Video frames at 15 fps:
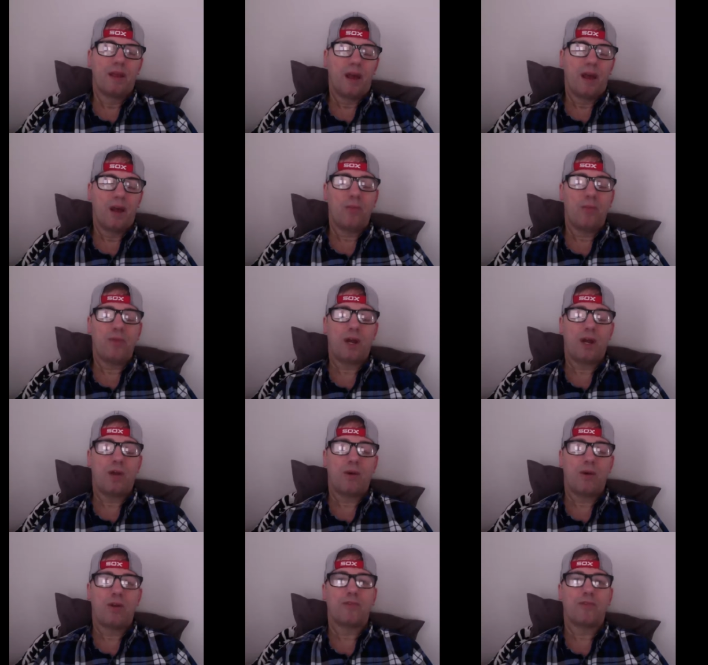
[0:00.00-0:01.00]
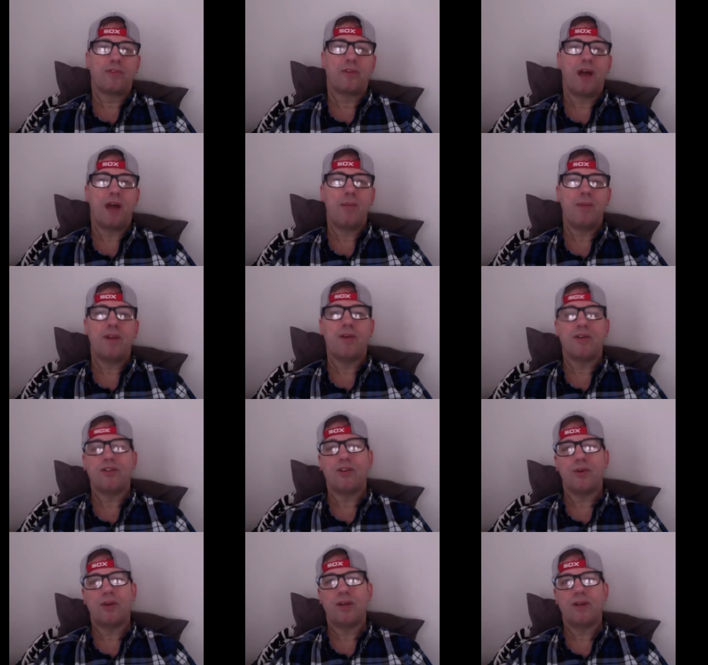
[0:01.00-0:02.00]
I hope you had a wonderful time in
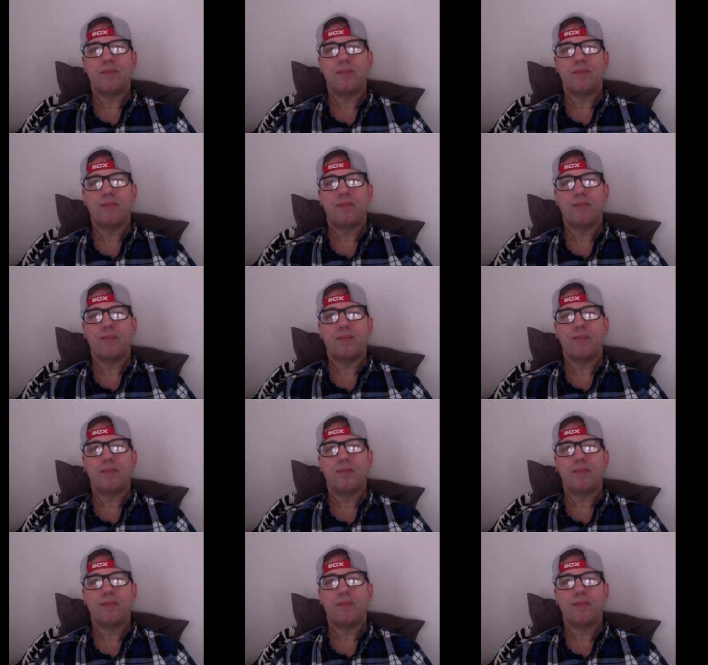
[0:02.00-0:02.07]
Arizona.